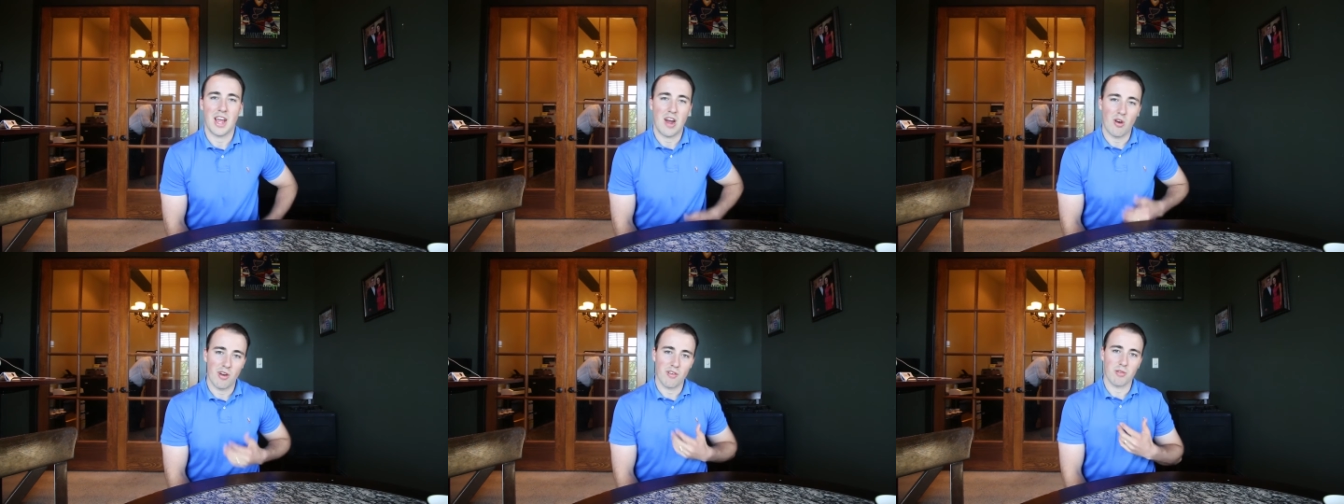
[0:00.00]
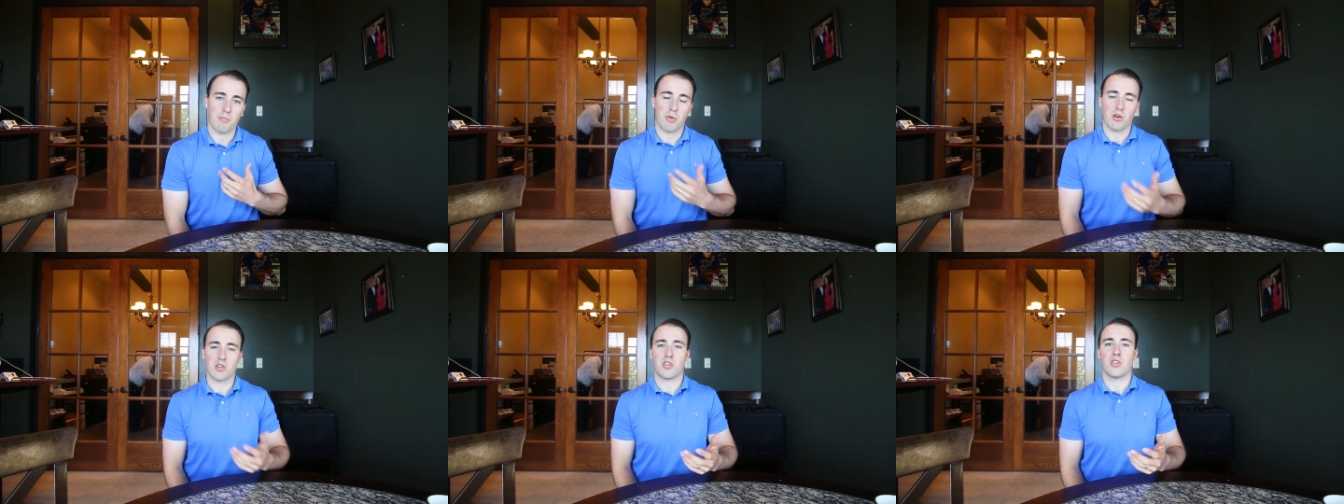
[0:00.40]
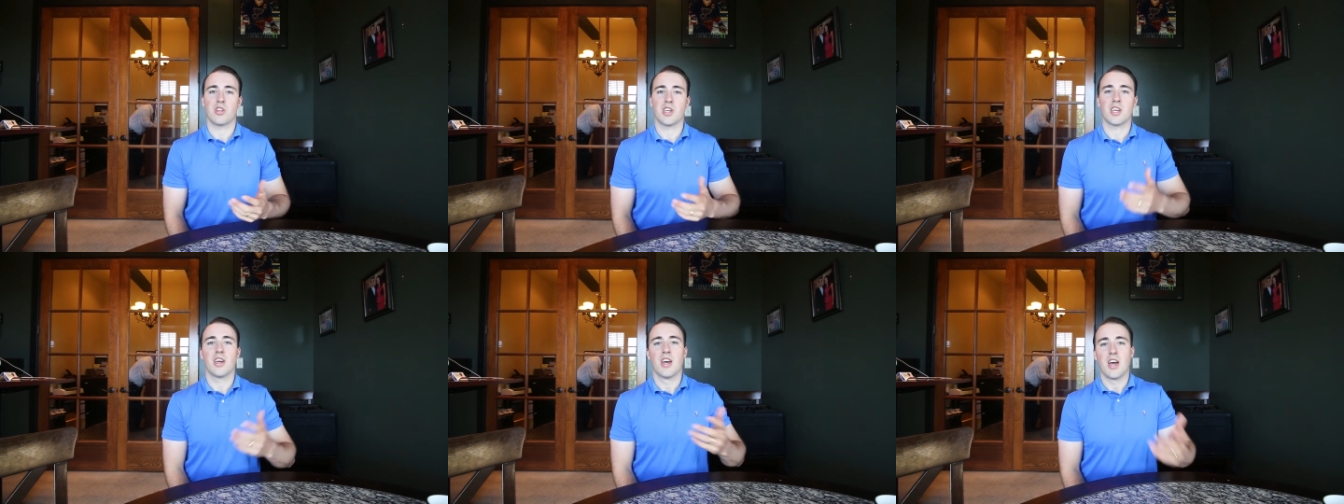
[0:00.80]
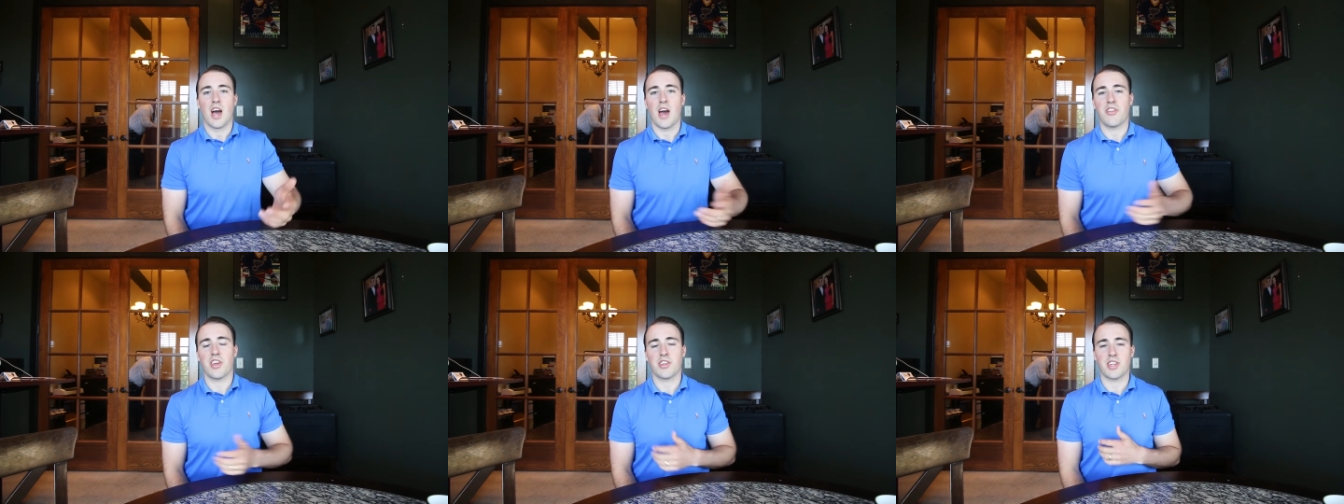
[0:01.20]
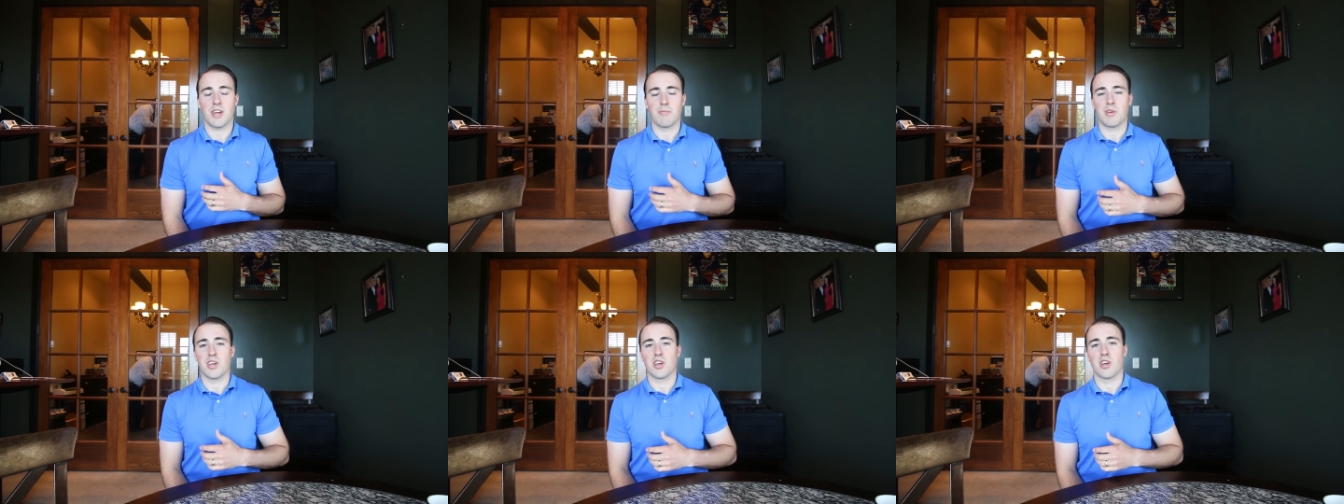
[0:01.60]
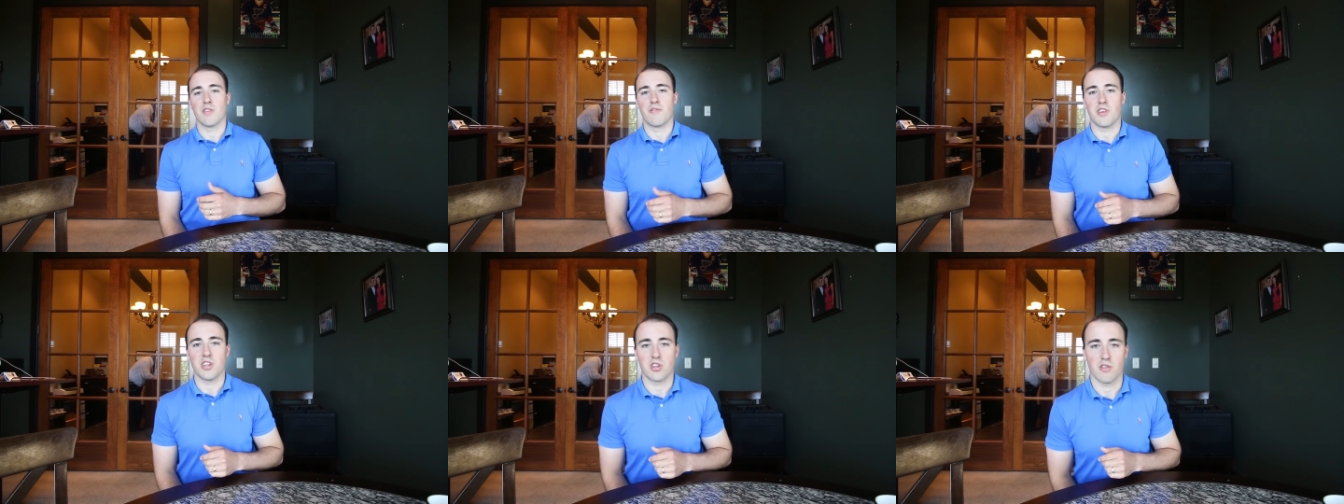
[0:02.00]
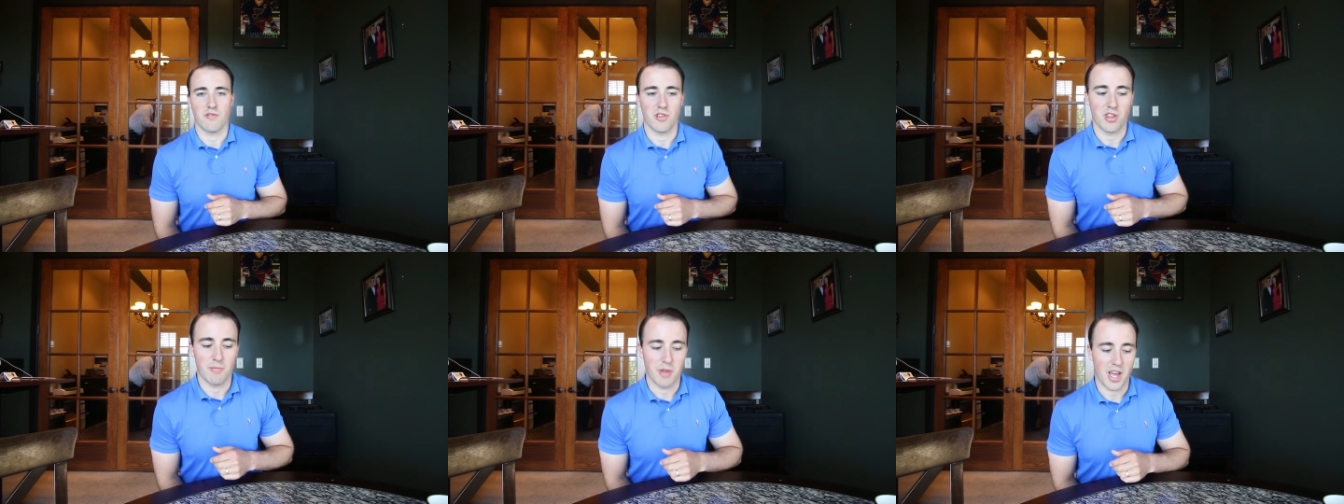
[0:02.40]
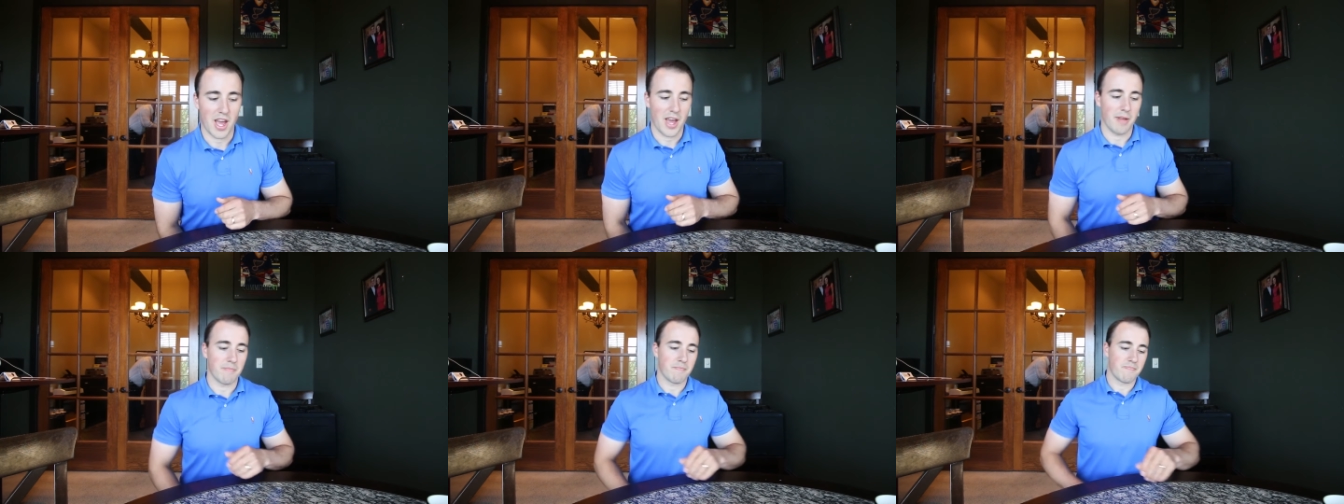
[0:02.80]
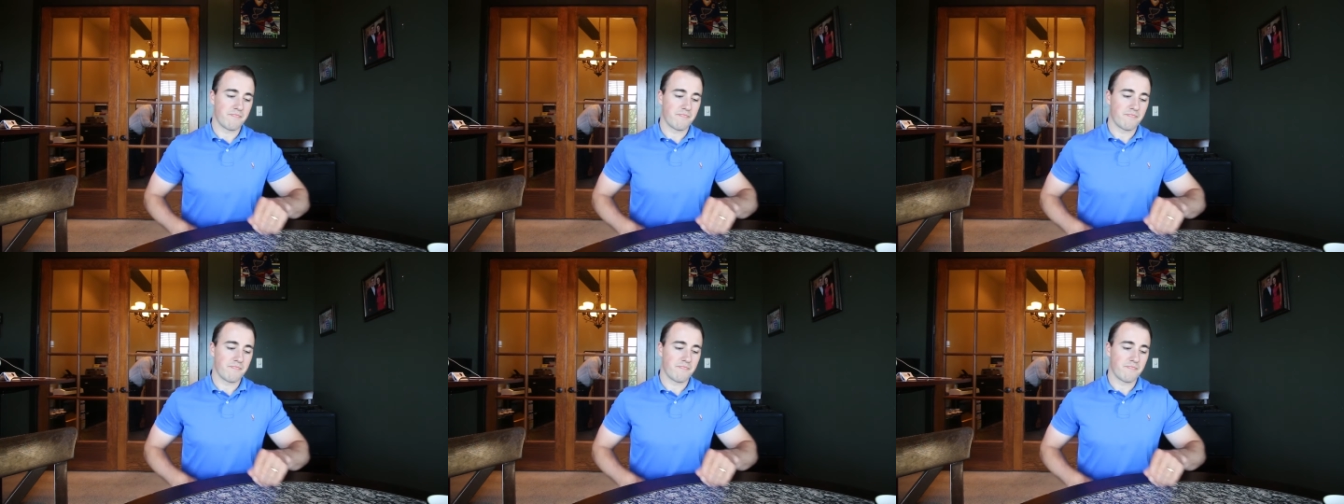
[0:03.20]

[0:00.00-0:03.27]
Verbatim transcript: However, personally, I think that'd be a good feature for them to add.